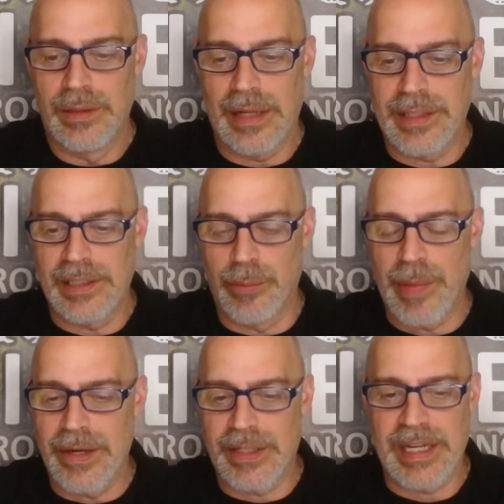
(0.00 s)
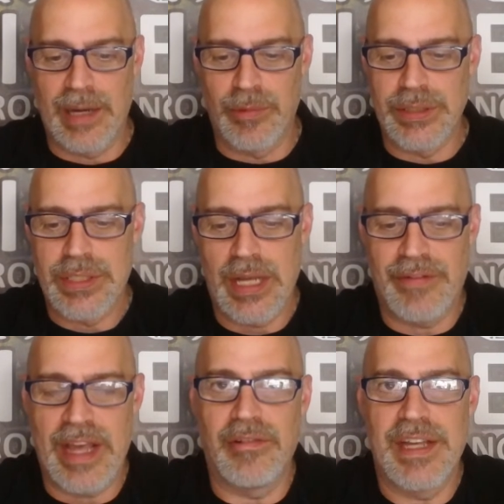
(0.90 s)
I think they're better cameras. I've
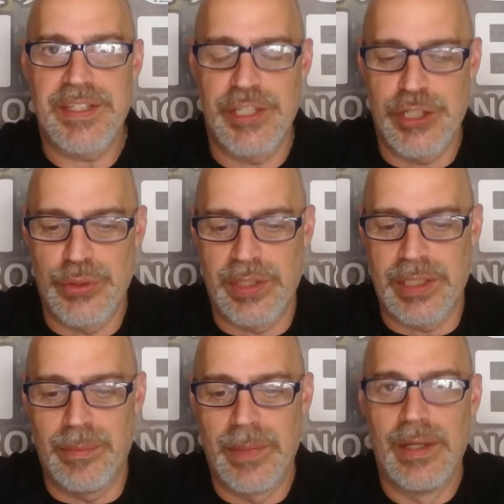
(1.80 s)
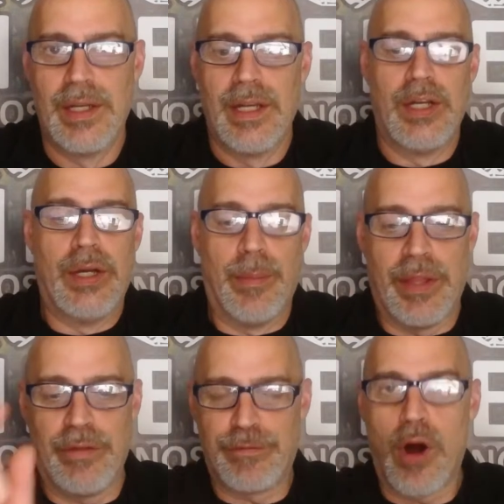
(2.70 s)
had less issues with them.
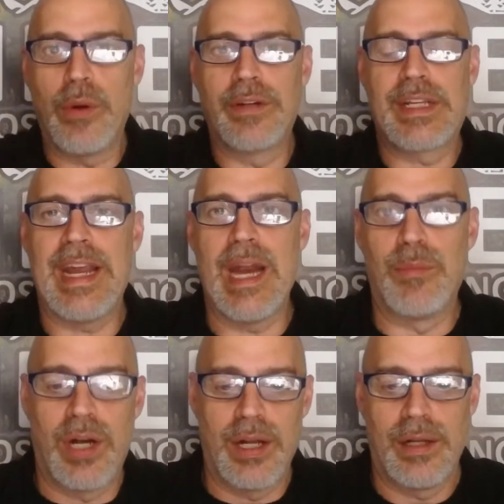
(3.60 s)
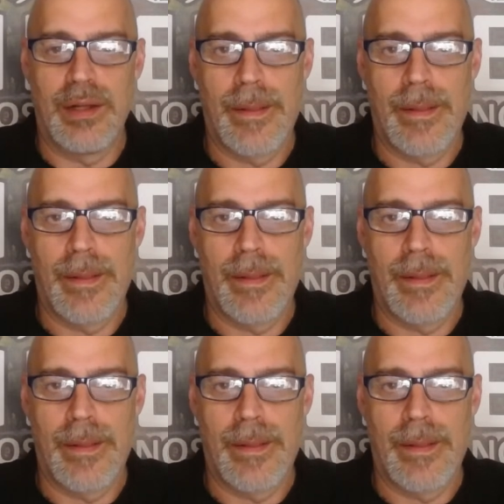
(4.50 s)
But the forward camera,